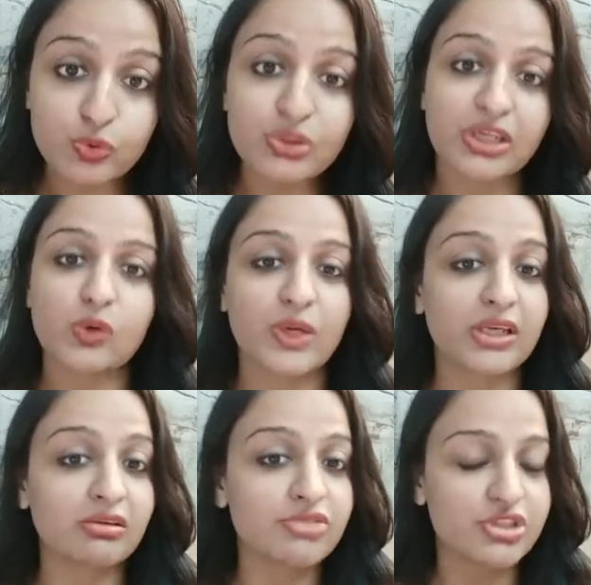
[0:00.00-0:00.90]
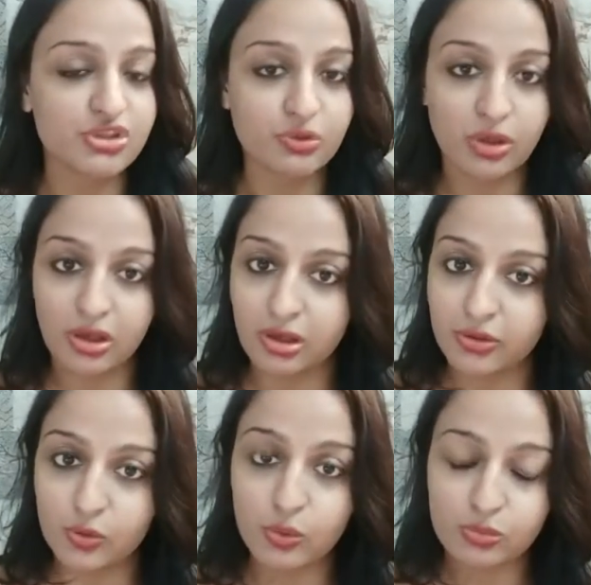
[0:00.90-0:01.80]
then you can just
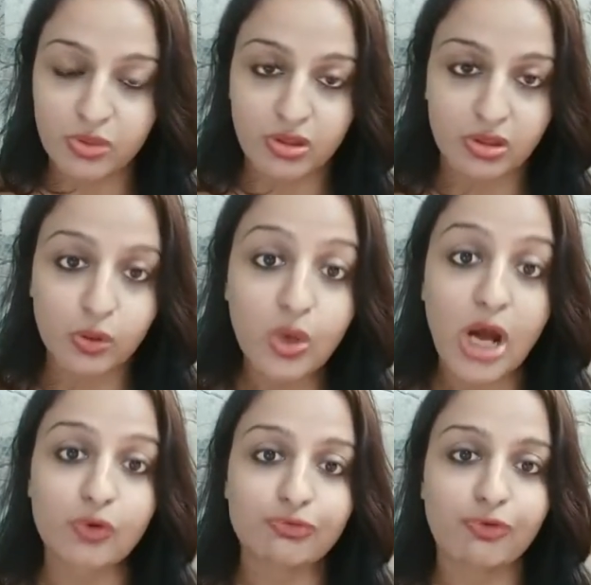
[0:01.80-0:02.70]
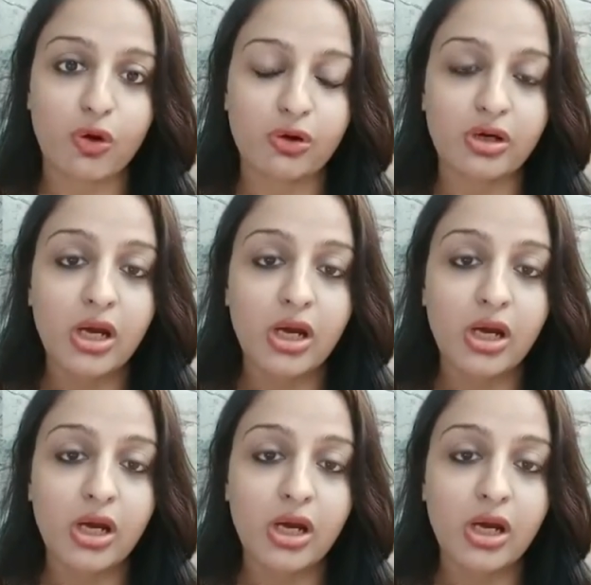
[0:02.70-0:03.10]
look out for